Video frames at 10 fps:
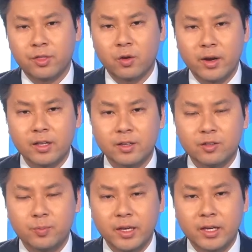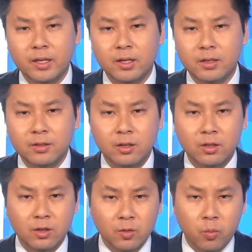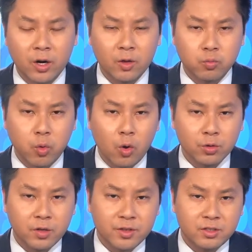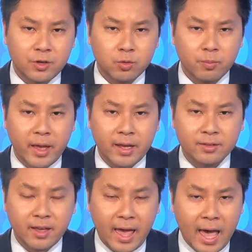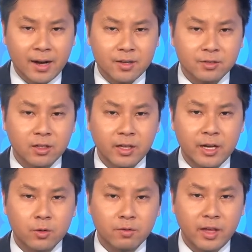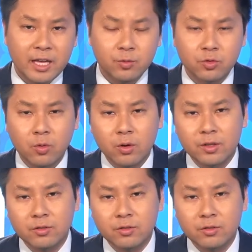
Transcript: theoretically speaking, uh, one of the roles of a central bank is to act as the lender of last resort.